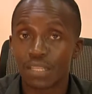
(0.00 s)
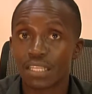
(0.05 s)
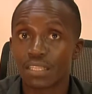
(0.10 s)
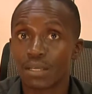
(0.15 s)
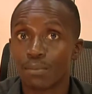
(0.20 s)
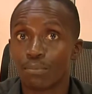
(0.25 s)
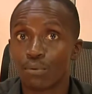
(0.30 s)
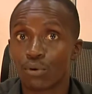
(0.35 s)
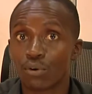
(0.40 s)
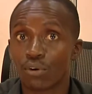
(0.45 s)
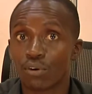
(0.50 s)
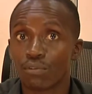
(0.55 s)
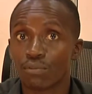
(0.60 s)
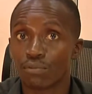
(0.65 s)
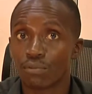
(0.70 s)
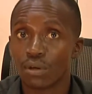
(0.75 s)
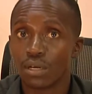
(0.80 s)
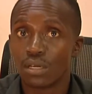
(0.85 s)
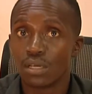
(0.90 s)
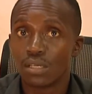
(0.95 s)
in the book of
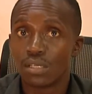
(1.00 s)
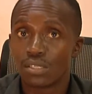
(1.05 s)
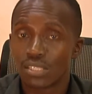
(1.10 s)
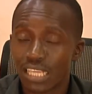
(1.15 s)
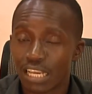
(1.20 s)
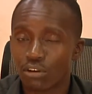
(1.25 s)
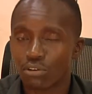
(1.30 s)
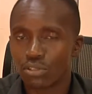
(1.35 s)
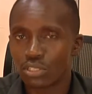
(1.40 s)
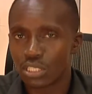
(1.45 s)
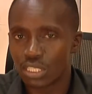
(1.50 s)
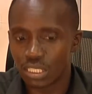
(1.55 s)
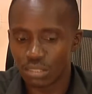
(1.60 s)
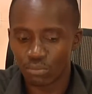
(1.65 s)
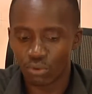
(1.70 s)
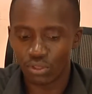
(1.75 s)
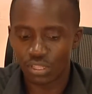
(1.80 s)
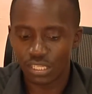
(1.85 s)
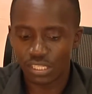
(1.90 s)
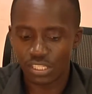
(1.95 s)
2
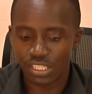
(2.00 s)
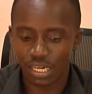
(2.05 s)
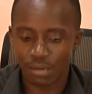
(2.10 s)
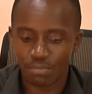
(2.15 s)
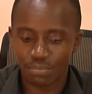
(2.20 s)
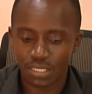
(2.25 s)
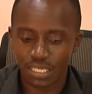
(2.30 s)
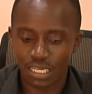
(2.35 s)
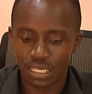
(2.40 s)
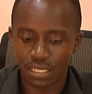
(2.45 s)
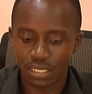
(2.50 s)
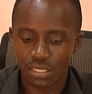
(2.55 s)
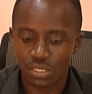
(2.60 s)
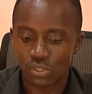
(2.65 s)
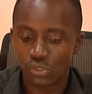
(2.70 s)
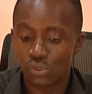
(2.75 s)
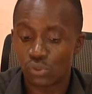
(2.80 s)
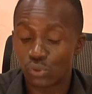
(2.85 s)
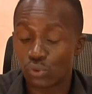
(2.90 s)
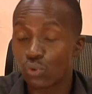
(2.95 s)
Timothy chapter
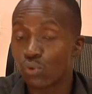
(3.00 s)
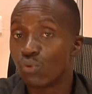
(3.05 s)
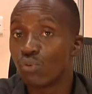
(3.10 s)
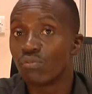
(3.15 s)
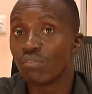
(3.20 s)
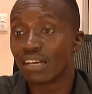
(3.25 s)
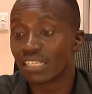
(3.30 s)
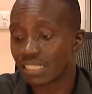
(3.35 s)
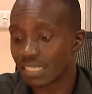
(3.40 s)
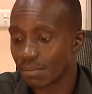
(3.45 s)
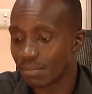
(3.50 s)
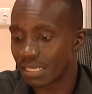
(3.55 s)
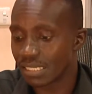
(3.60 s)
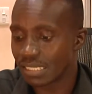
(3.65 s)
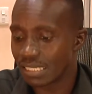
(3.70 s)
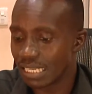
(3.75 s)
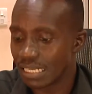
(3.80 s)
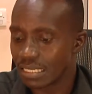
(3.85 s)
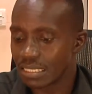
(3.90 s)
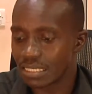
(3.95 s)
2, verse number
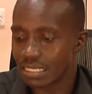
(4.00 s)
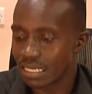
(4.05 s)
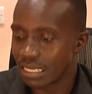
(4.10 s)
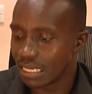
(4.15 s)
6,